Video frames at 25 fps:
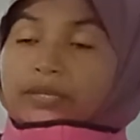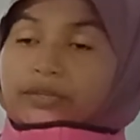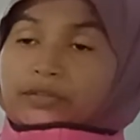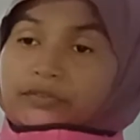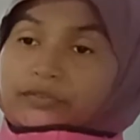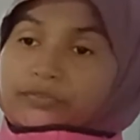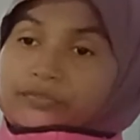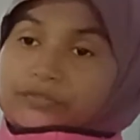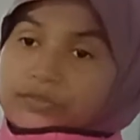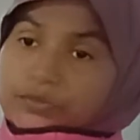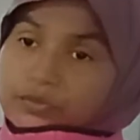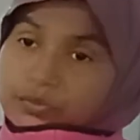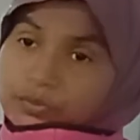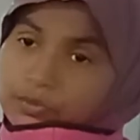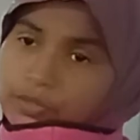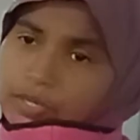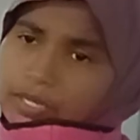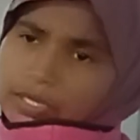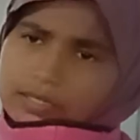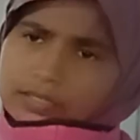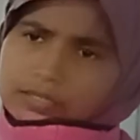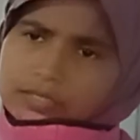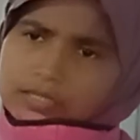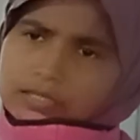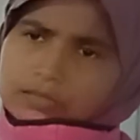of
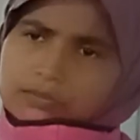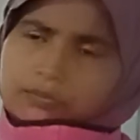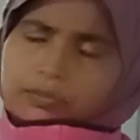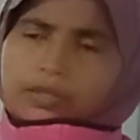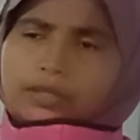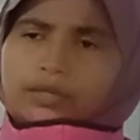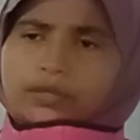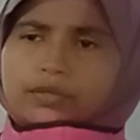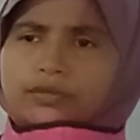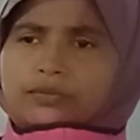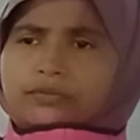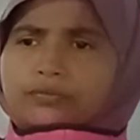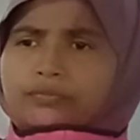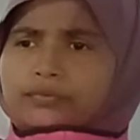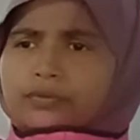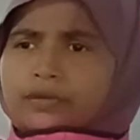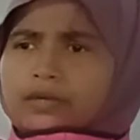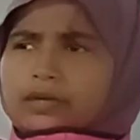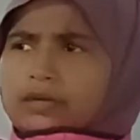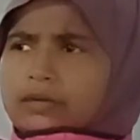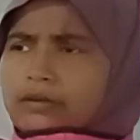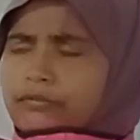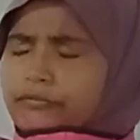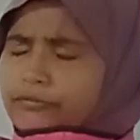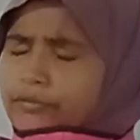students, mind of
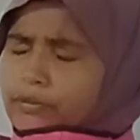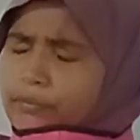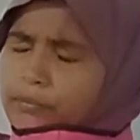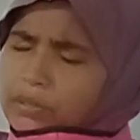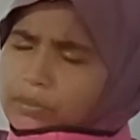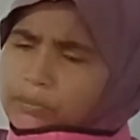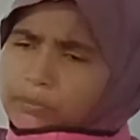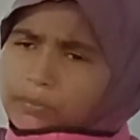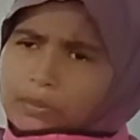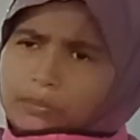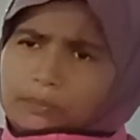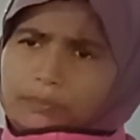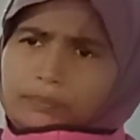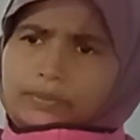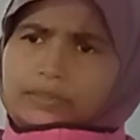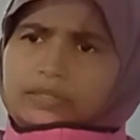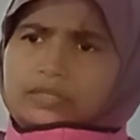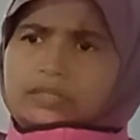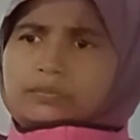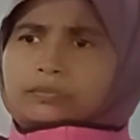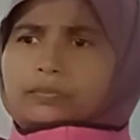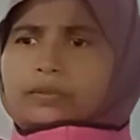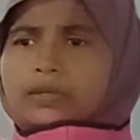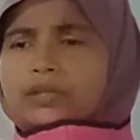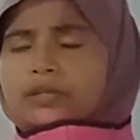family
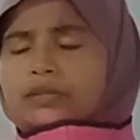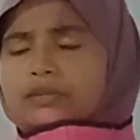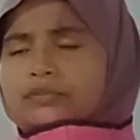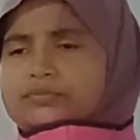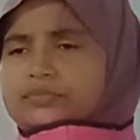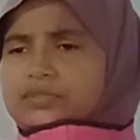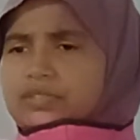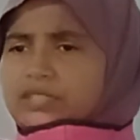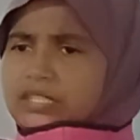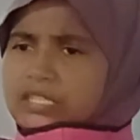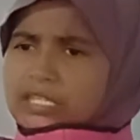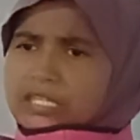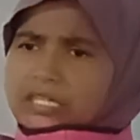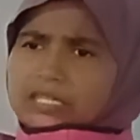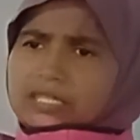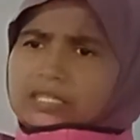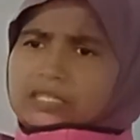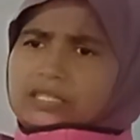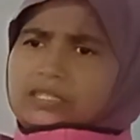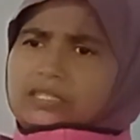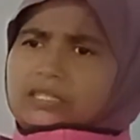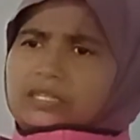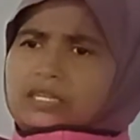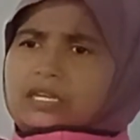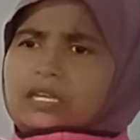members, mind of
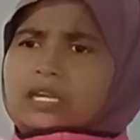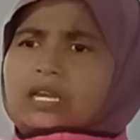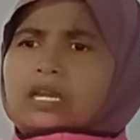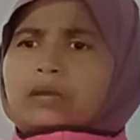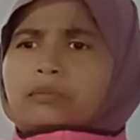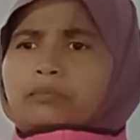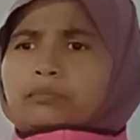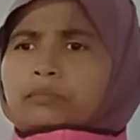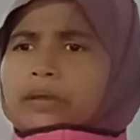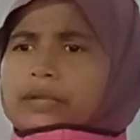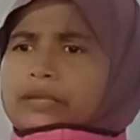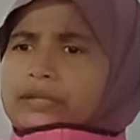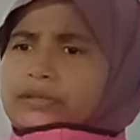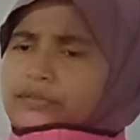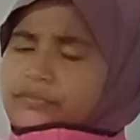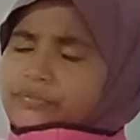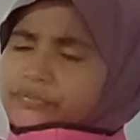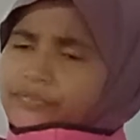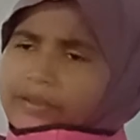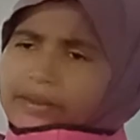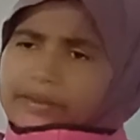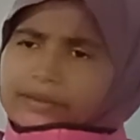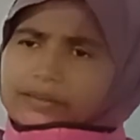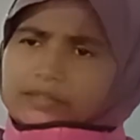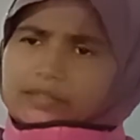children, mind of
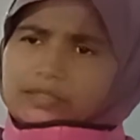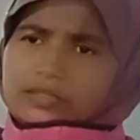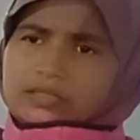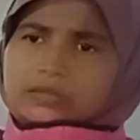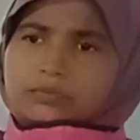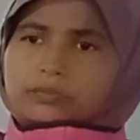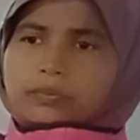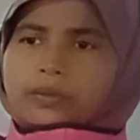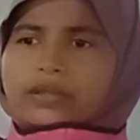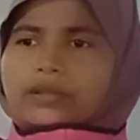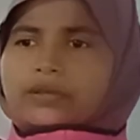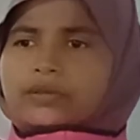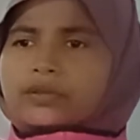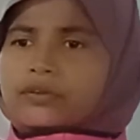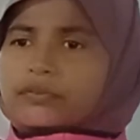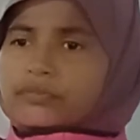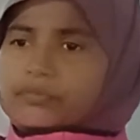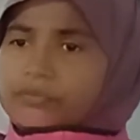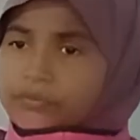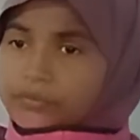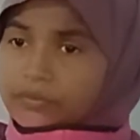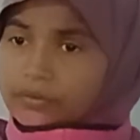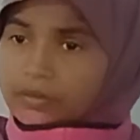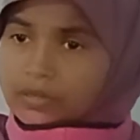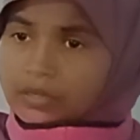adults, mind of
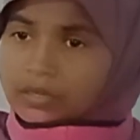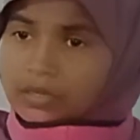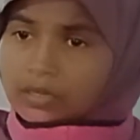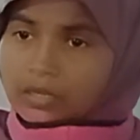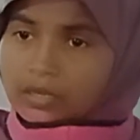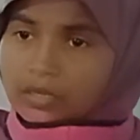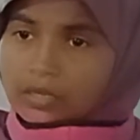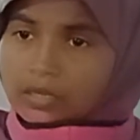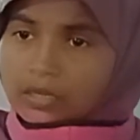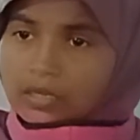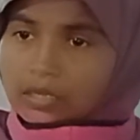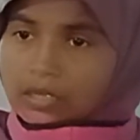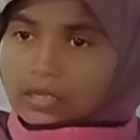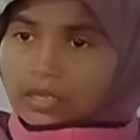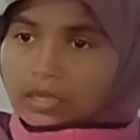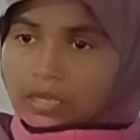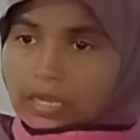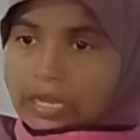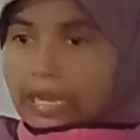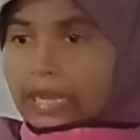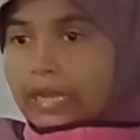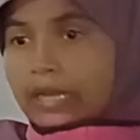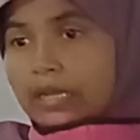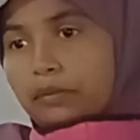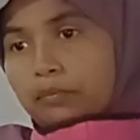
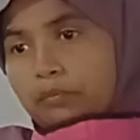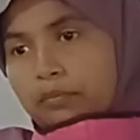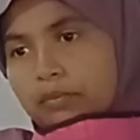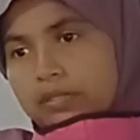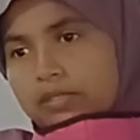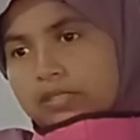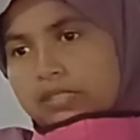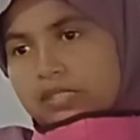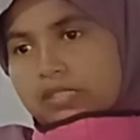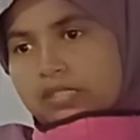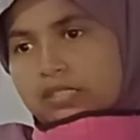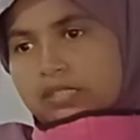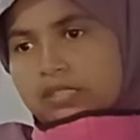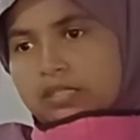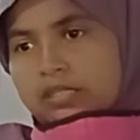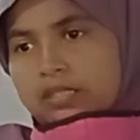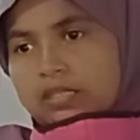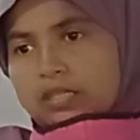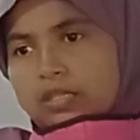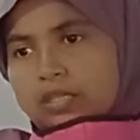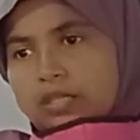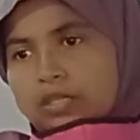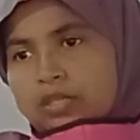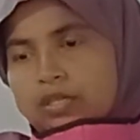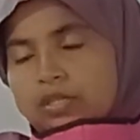animals.
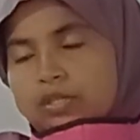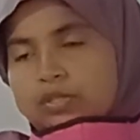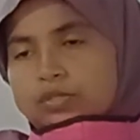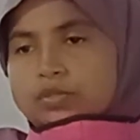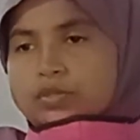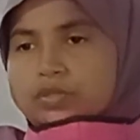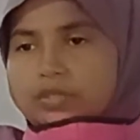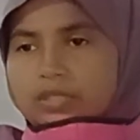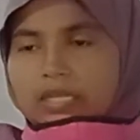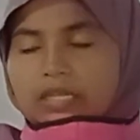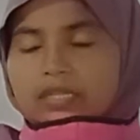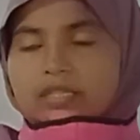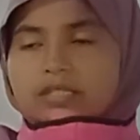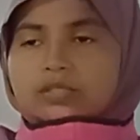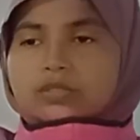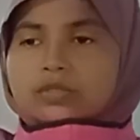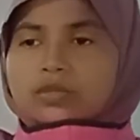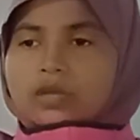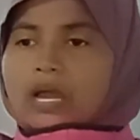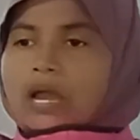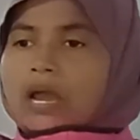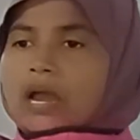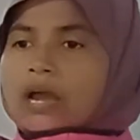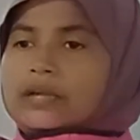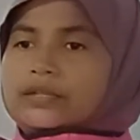So that is the
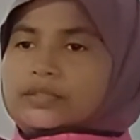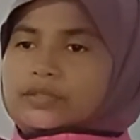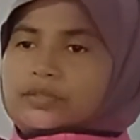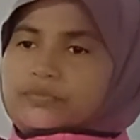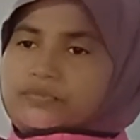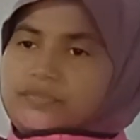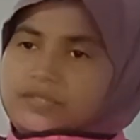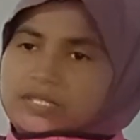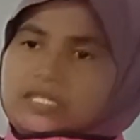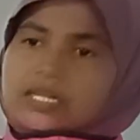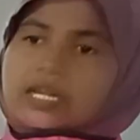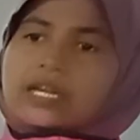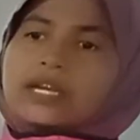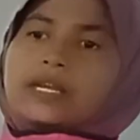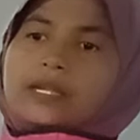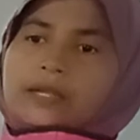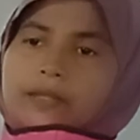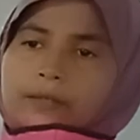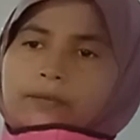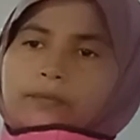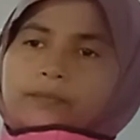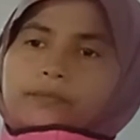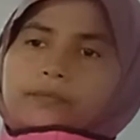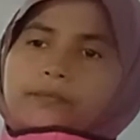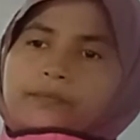art of
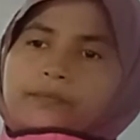study.